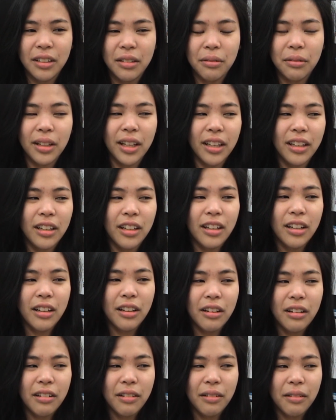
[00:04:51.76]
What?
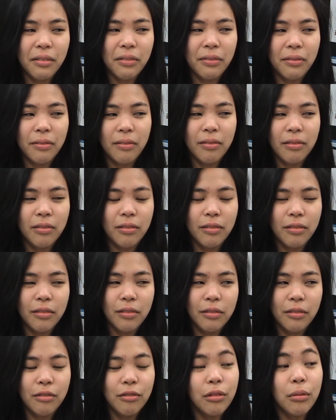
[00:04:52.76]

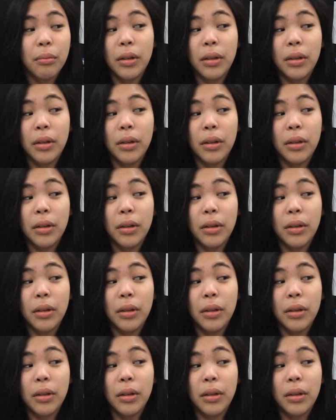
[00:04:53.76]
Well,